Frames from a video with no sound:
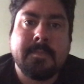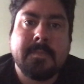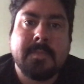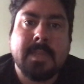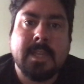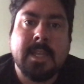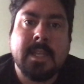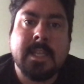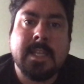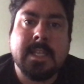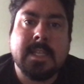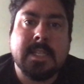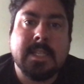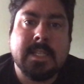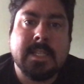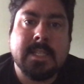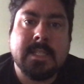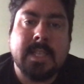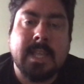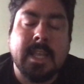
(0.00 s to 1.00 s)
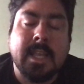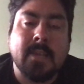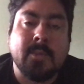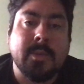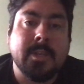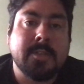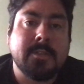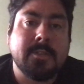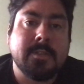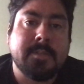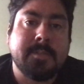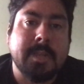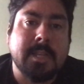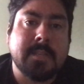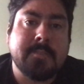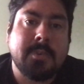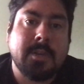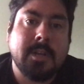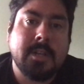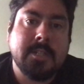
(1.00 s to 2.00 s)
It is a
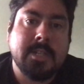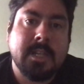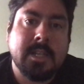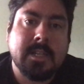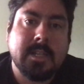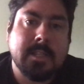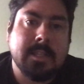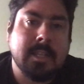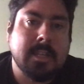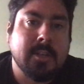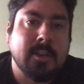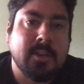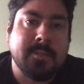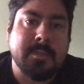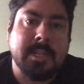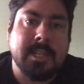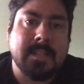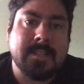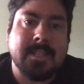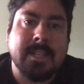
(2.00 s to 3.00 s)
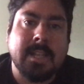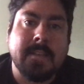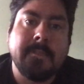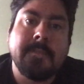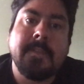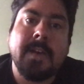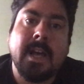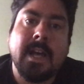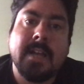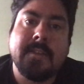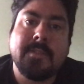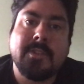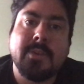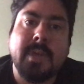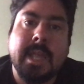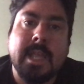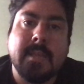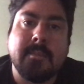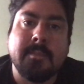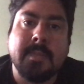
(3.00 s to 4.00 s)
research-based project that culminates in a 5 to
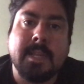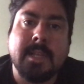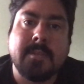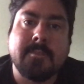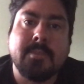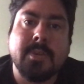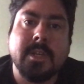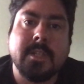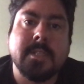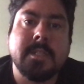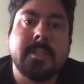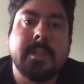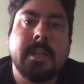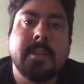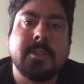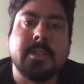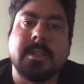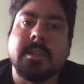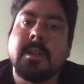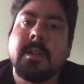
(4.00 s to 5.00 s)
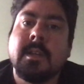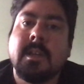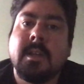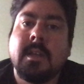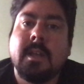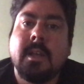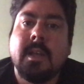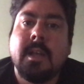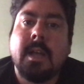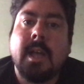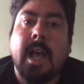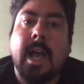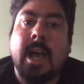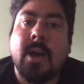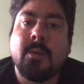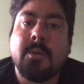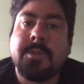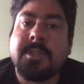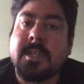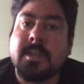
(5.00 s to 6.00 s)
8 minute presentation. How
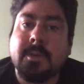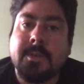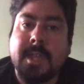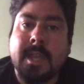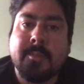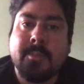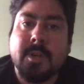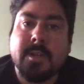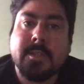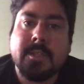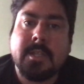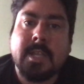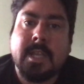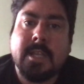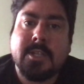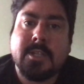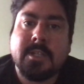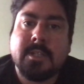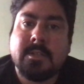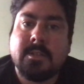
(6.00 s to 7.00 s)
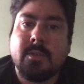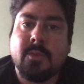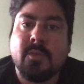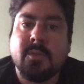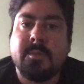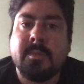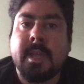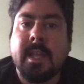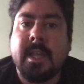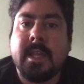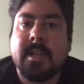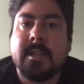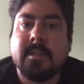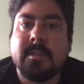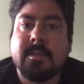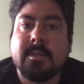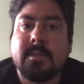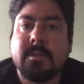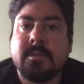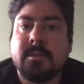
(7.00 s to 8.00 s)
we'll deal with that presentation
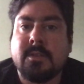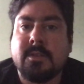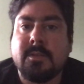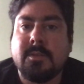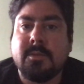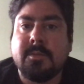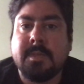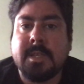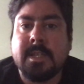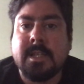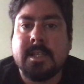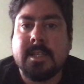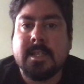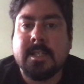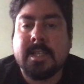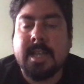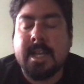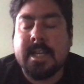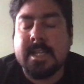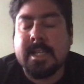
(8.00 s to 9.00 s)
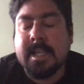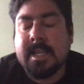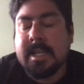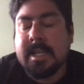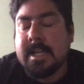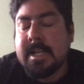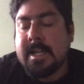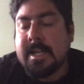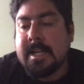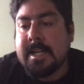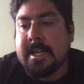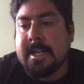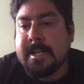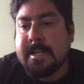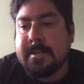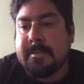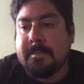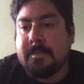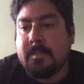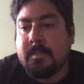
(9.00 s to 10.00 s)
remains to be decided.
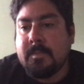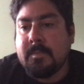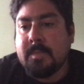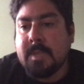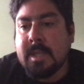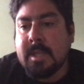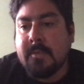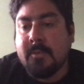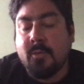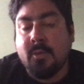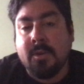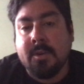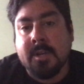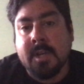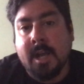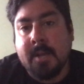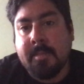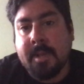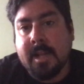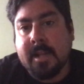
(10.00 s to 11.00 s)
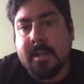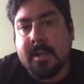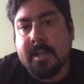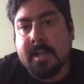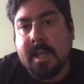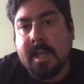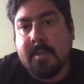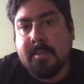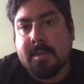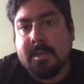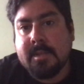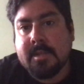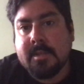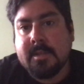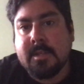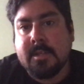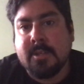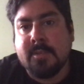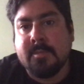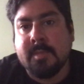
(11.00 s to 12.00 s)
Uh, if we're not back on campus,
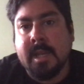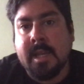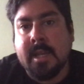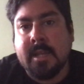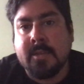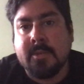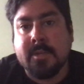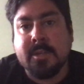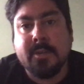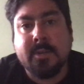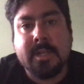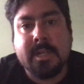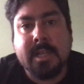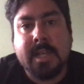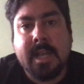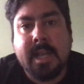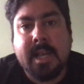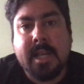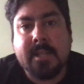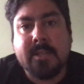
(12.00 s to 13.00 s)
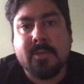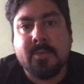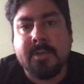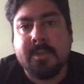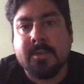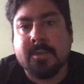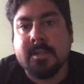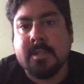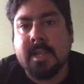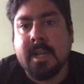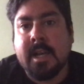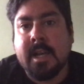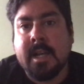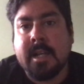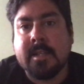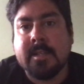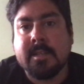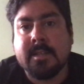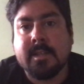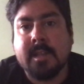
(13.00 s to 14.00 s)
you may do a screencast with your
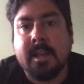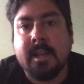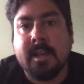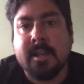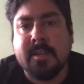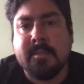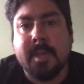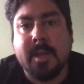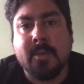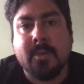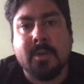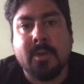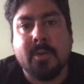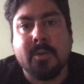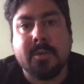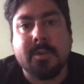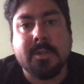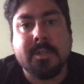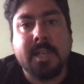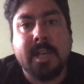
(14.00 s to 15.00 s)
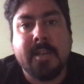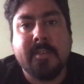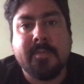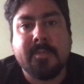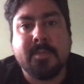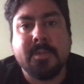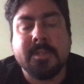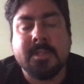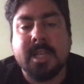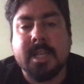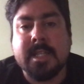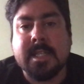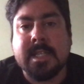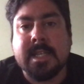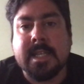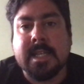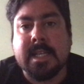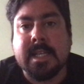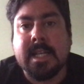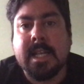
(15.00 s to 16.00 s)
slides. You may record yourself
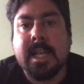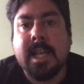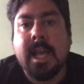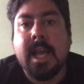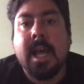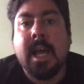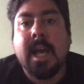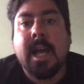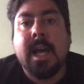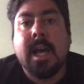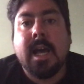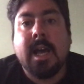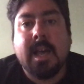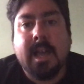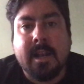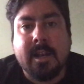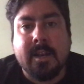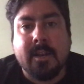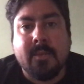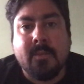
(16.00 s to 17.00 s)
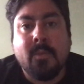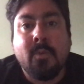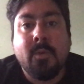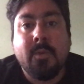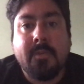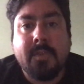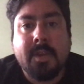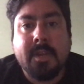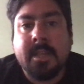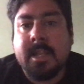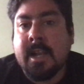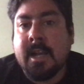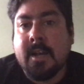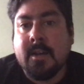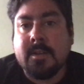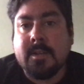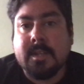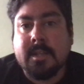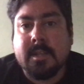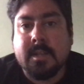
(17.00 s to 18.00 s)
presenting. I don't know. We'll figure that
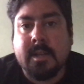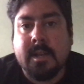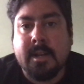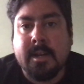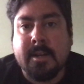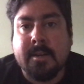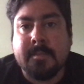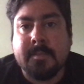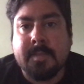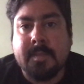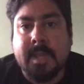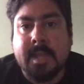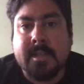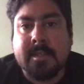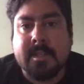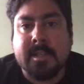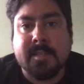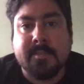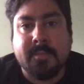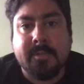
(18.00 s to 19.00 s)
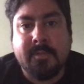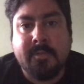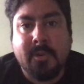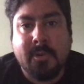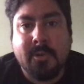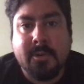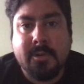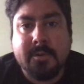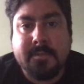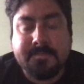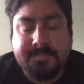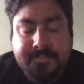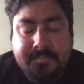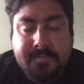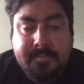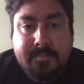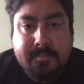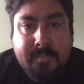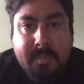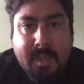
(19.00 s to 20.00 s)
out as things move forward.
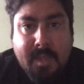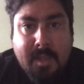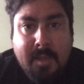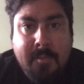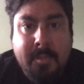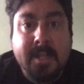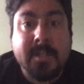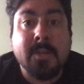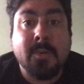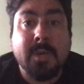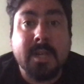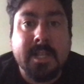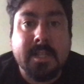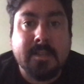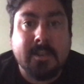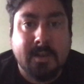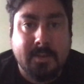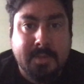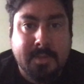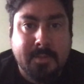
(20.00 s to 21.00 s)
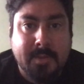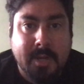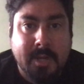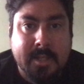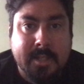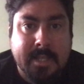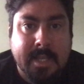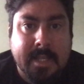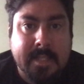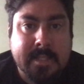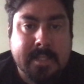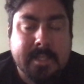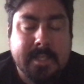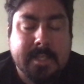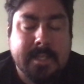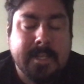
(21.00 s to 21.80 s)
But I do want to get started with the process.